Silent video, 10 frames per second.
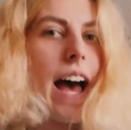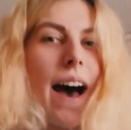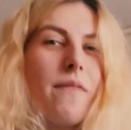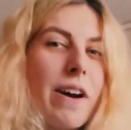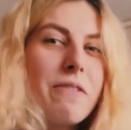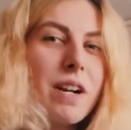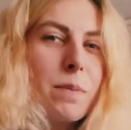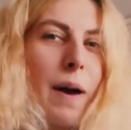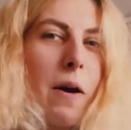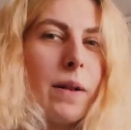Have I
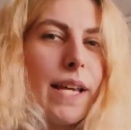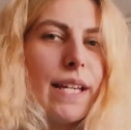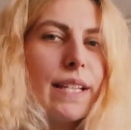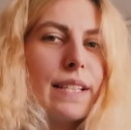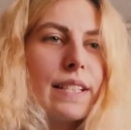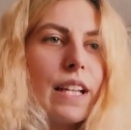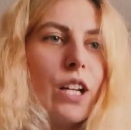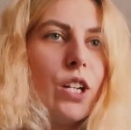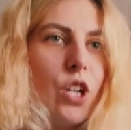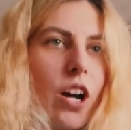read Powerless?
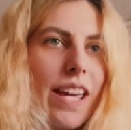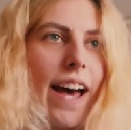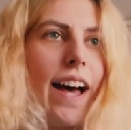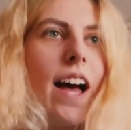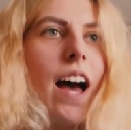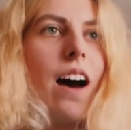Not yet.